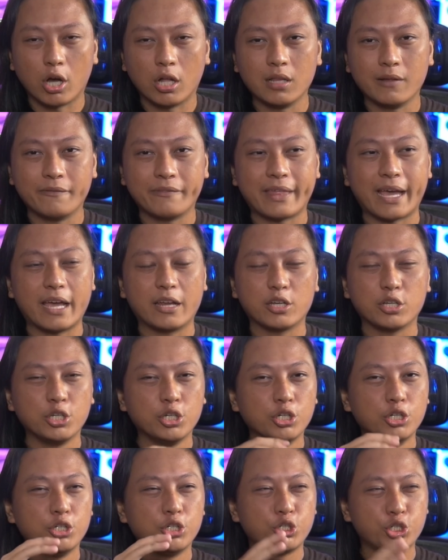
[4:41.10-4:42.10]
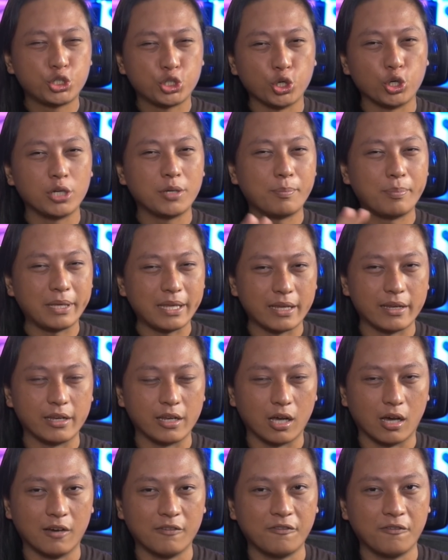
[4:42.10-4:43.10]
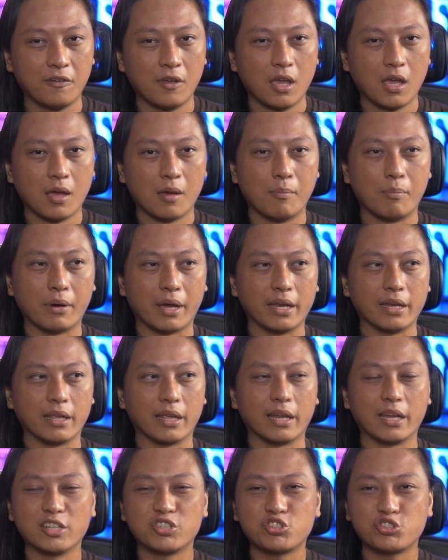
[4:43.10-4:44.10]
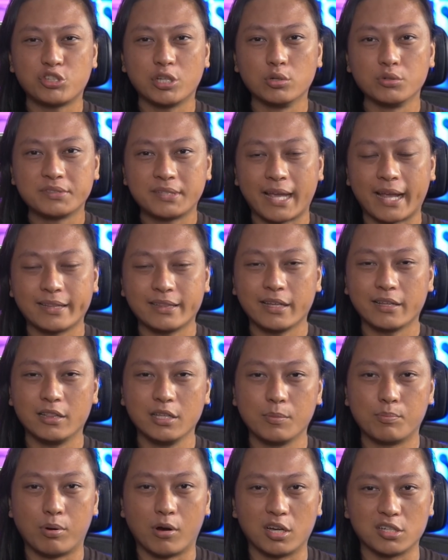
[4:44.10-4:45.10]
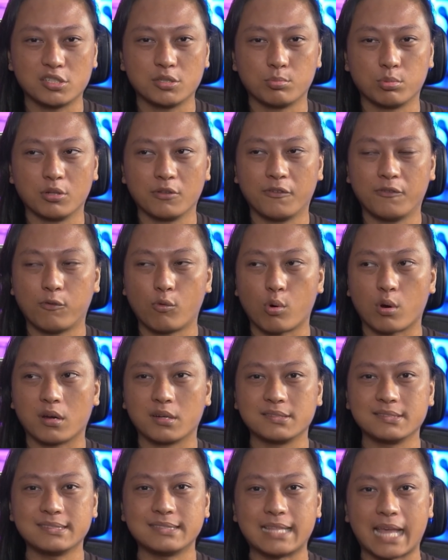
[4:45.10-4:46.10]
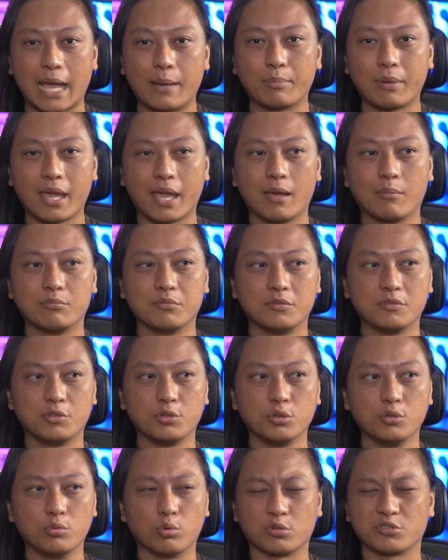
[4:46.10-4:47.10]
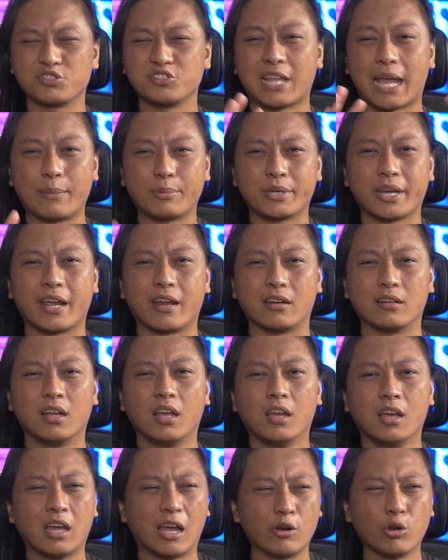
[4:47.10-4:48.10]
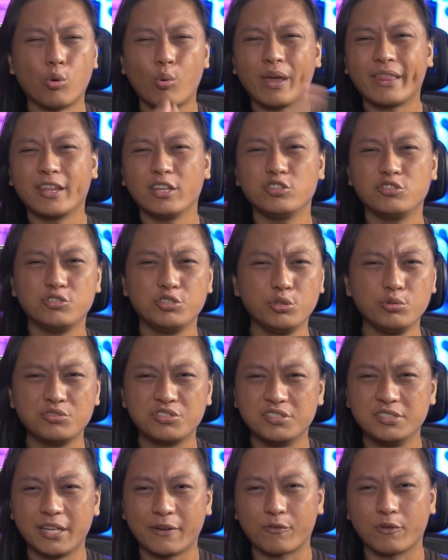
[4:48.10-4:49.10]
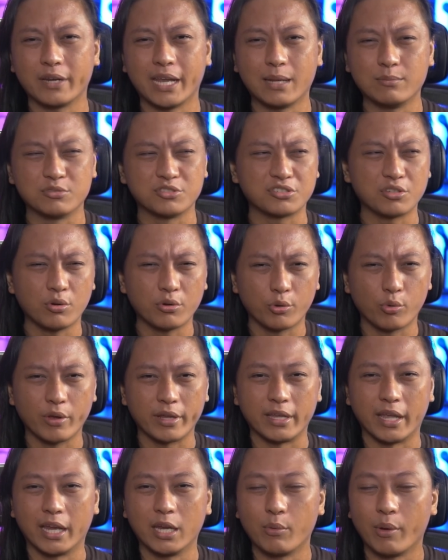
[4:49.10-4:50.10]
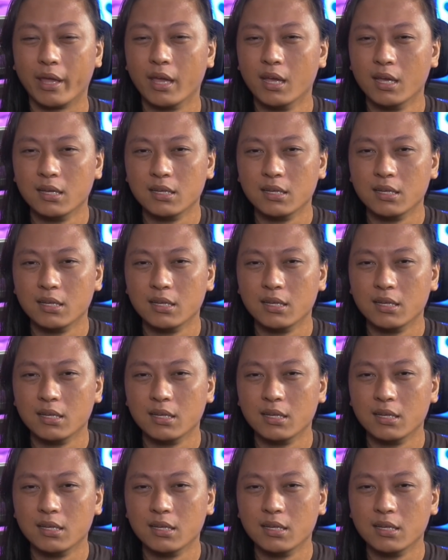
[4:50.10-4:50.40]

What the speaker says: all of that should be enough, but it is still technically possible for SnapCam to, or Snapchat, I don't know why they use different names, it's so annoying. Anyway,